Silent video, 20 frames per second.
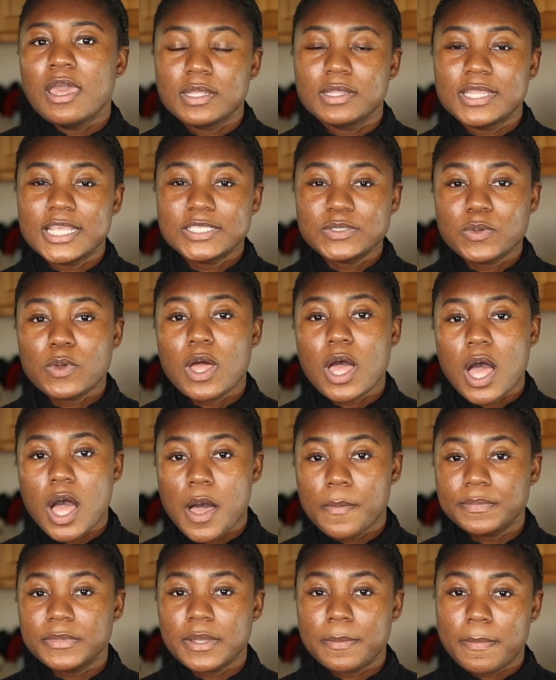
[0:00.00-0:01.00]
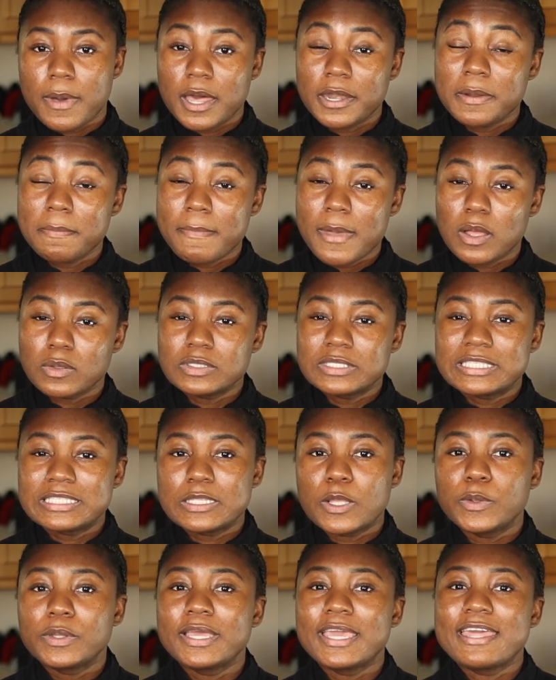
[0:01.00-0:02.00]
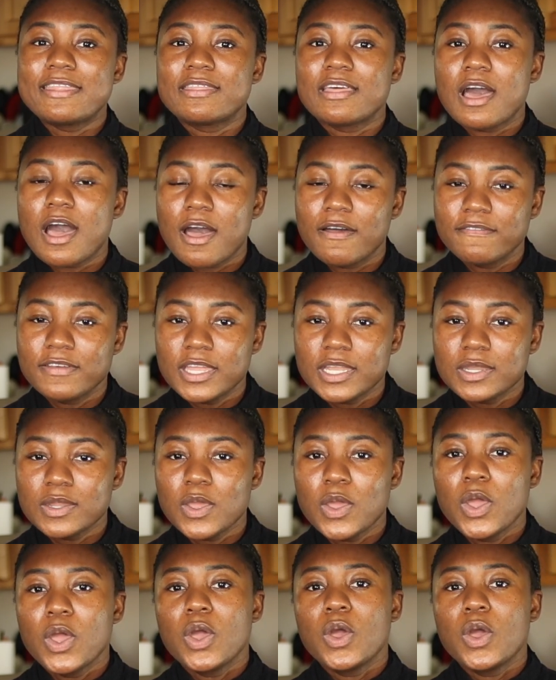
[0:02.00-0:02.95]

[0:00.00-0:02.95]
This will help the butter melt slowly in the oven,